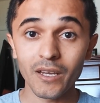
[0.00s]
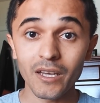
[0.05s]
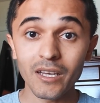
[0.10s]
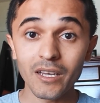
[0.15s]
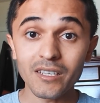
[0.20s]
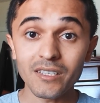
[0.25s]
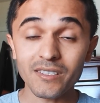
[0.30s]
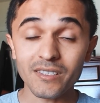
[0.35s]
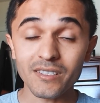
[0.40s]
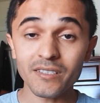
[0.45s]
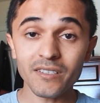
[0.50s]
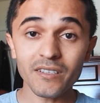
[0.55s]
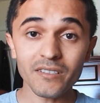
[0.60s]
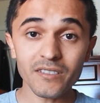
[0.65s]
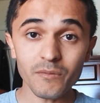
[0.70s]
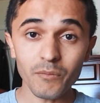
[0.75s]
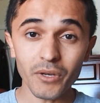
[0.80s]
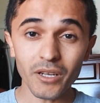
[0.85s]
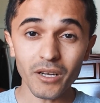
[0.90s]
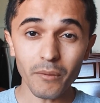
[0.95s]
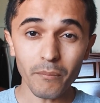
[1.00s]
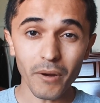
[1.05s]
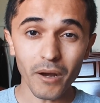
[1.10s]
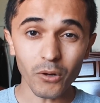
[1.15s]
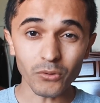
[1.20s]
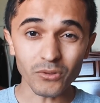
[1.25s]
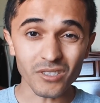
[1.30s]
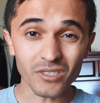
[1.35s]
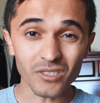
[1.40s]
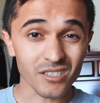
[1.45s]
Since it's been
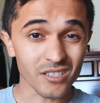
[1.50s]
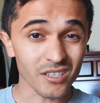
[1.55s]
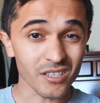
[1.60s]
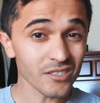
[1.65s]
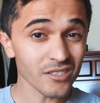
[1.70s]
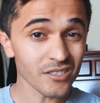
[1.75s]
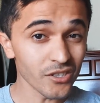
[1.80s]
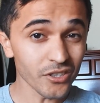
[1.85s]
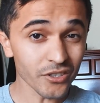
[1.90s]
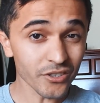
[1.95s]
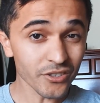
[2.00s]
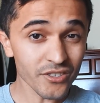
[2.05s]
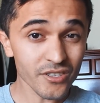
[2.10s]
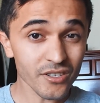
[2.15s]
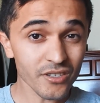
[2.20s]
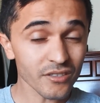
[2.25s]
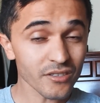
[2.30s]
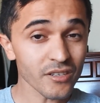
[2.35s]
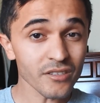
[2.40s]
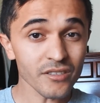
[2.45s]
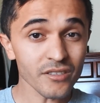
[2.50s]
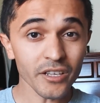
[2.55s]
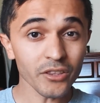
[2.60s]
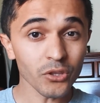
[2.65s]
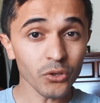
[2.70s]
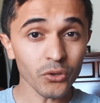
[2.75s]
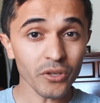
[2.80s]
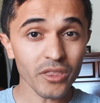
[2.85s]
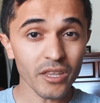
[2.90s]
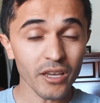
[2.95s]
about six years since I
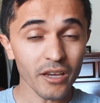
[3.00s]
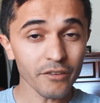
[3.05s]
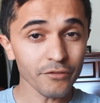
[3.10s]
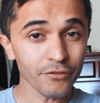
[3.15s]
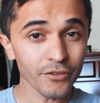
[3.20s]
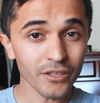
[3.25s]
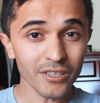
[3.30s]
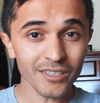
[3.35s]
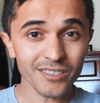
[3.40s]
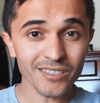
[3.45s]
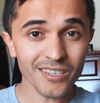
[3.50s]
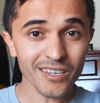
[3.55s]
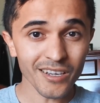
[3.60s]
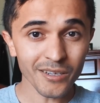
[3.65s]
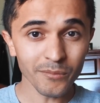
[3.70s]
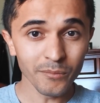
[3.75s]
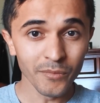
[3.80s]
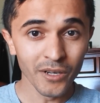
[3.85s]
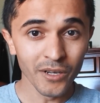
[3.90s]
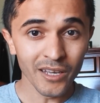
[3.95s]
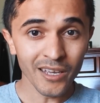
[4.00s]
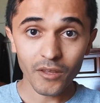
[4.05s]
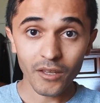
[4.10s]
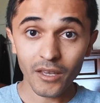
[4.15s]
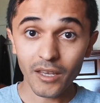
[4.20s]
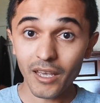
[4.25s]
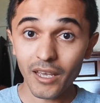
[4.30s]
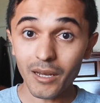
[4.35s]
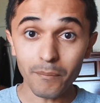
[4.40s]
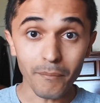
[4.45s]
took the FE exam,
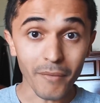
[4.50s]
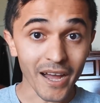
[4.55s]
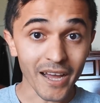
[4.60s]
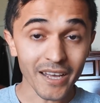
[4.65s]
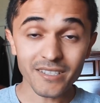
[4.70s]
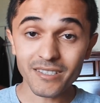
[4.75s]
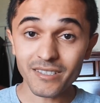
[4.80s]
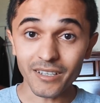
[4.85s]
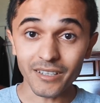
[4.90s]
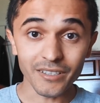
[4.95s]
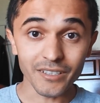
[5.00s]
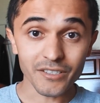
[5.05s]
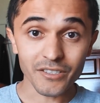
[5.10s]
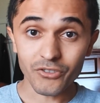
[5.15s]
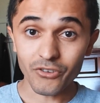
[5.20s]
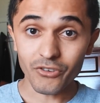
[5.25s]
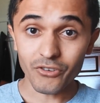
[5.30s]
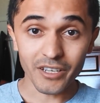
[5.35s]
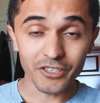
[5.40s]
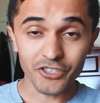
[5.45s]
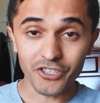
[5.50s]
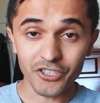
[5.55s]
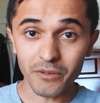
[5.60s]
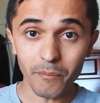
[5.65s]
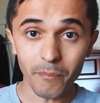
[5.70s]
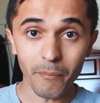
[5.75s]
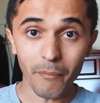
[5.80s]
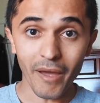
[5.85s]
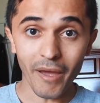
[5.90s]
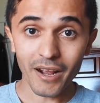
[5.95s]
and my study strategy
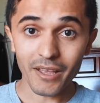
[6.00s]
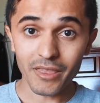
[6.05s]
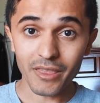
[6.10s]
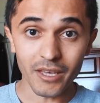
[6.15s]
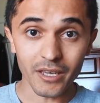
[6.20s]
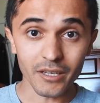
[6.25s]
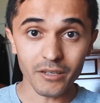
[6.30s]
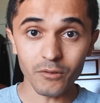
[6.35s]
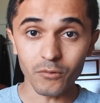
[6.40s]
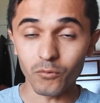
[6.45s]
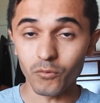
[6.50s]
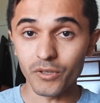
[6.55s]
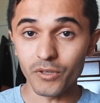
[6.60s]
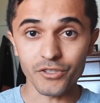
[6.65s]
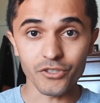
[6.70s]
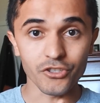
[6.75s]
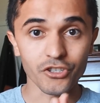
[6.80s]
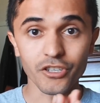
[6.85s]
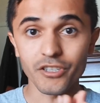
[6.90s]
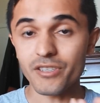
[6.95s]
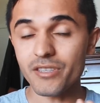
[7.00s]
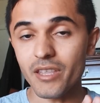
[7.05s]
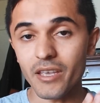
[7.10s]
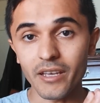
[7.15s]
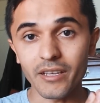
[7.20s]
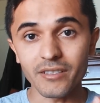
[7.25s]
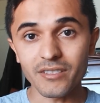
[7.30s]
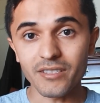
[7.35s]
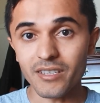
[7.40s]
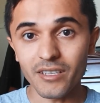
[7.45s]
back then was just the
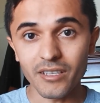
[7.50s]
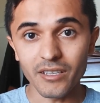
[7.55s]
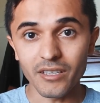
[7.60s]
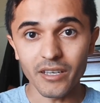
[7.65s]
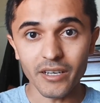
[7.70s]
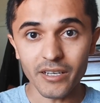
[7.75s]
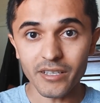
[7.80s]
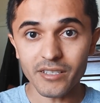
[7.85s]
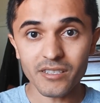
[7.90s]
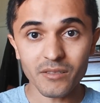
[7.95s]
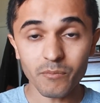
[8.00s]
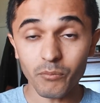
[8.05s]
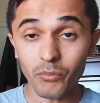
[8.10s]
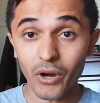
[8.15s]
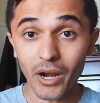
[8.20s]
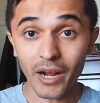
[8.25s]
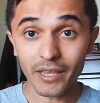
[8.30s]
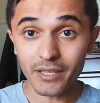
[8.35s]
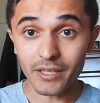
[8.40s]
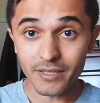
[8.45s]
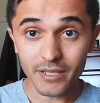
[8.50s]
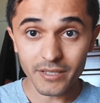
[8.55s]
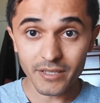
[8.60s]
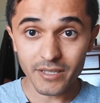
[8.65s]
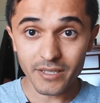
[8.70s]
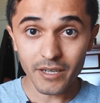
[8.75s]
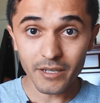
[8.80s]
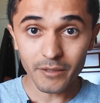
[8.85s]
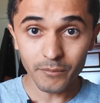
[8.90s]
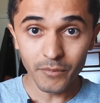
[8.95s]
NCEES practice
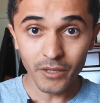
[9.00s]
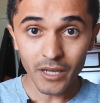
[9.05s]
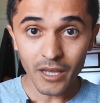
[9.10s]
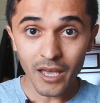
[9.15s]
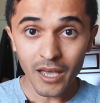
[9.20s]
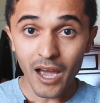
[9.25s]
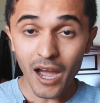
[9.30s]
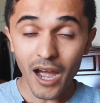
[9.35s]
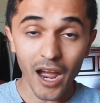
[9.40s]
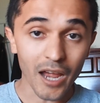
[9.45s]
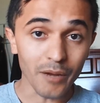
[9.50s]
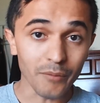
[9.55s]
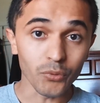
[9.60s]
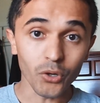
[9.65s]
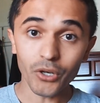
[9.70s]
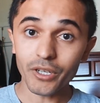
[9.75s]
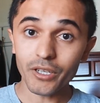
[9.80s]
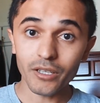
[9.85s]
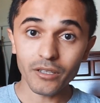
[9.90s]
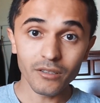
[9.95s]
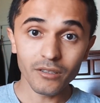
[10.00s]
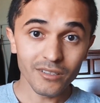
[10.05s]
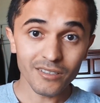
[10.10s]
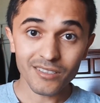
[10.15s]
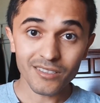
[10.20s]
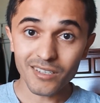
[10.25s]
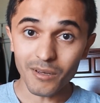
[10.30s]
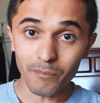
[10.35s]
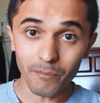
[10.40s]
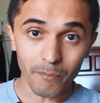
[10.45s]
exam, I brought in
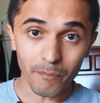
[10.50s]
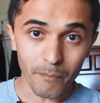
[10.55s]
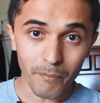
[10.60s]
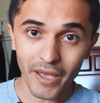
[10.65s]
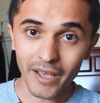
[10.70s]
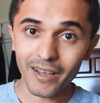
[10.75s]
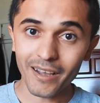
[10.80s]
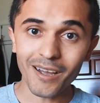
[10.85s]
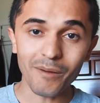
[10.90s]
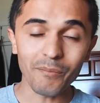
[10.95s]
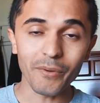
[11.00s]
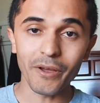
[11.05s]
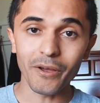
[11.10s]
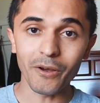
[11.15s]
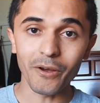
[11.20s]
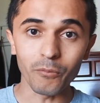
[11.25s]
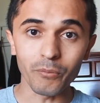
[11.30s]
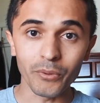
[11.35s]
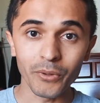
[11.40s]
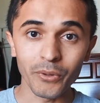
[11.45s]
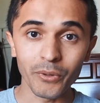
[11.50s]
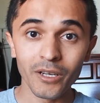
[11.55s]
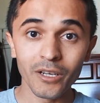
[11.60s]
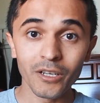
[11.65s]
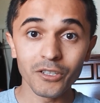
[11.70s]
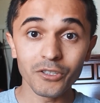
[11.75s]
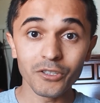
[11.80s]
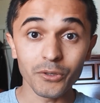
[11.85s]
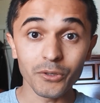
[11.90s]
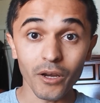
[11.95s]
some backup help
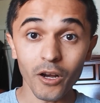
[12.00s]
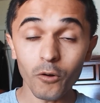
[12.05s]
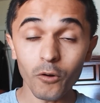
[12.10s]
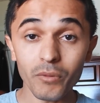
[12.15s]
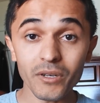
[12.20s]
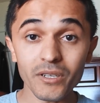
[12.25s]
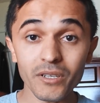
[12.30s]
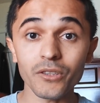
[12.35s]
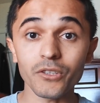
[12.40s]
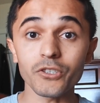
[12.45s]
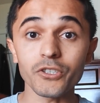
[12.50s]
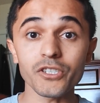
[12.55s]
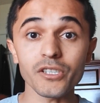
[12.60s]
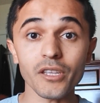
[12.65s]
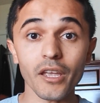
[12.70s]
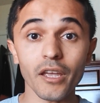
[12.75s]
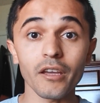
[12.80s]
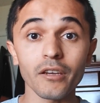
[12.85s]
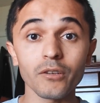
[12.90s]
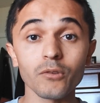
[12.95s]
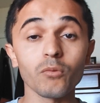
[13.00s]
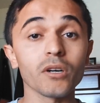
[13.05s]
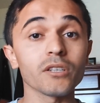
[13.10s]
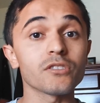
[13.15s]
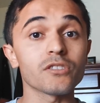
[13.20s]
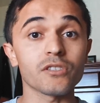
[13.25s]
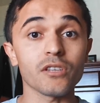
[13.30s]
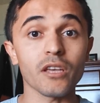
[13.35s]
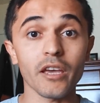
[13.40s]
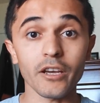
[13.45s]
to help us understand
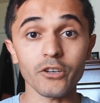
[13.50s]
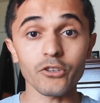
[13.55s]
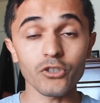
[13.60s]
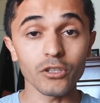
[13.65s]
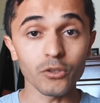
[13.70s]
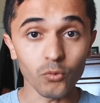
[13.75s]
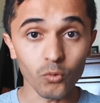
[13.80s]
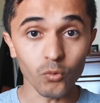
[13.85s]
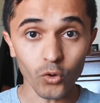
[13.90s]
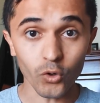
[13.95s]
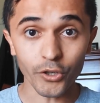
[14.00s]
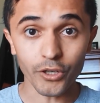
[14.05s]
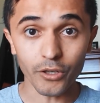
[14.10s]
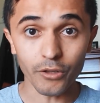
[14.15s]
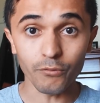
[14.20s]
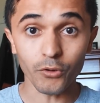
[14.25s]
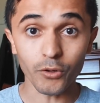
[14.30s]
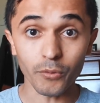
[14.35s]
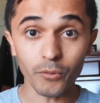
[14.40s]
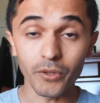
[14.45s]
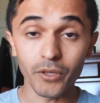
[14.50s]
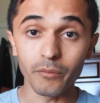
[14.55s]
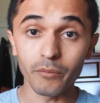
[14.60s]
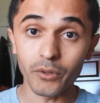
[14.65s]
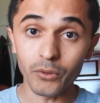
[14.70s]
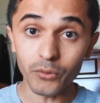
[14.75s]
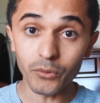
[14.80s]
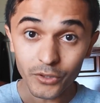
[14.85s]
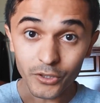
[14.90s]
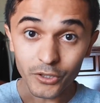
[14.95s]
what's actually working for people
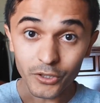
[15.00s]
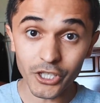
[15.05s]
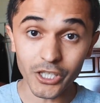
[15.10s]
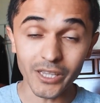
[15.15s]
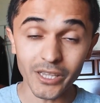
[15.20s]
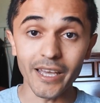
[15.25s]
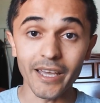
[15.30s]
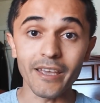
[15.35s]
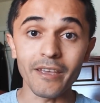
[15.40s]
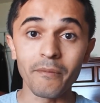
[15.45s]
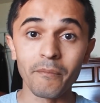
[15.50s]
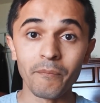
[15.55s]
today.